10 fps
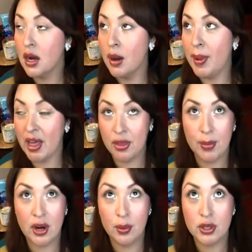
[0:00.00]
a Bath
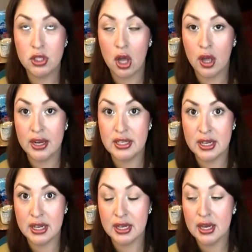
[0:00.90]
& Body Works haul I
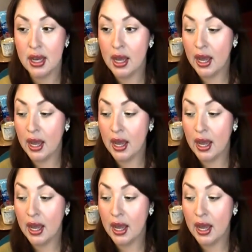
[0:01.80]
did